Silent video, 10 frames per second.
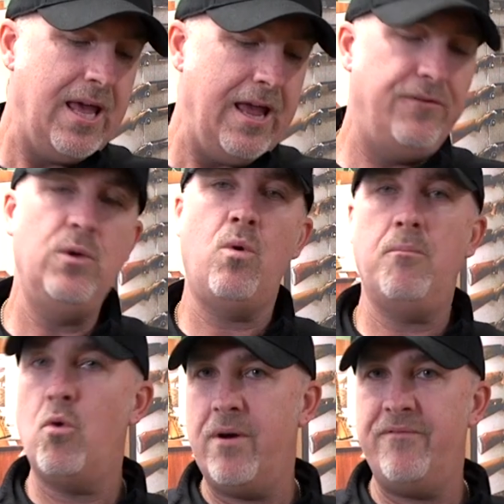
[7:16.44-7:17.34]
If you want
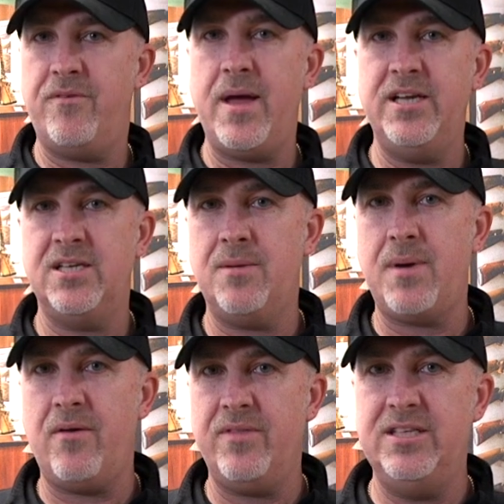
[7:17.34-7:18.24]
more information
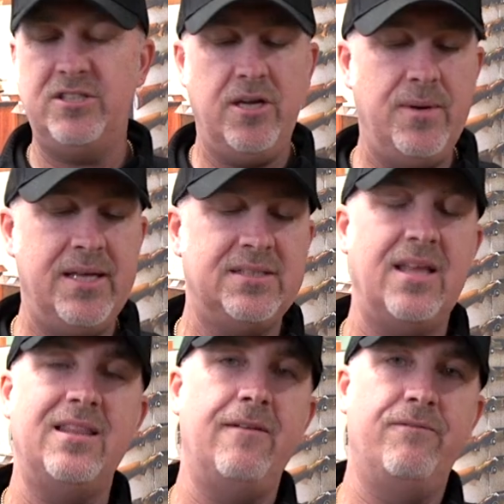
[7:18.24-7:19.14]
about these units,
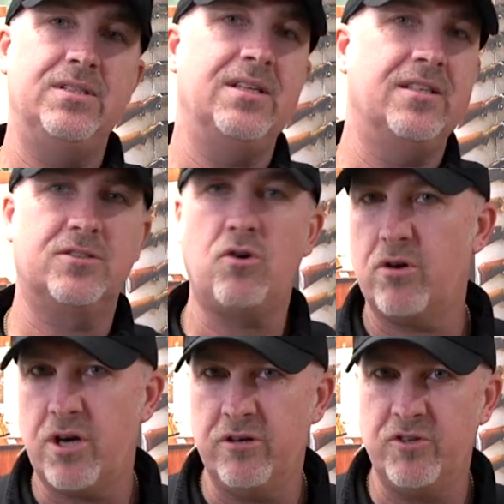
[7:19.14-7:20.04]
then visit the
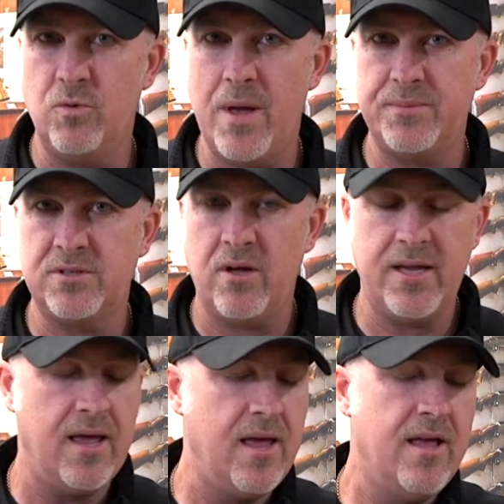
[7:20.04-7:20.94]
Scott Country website,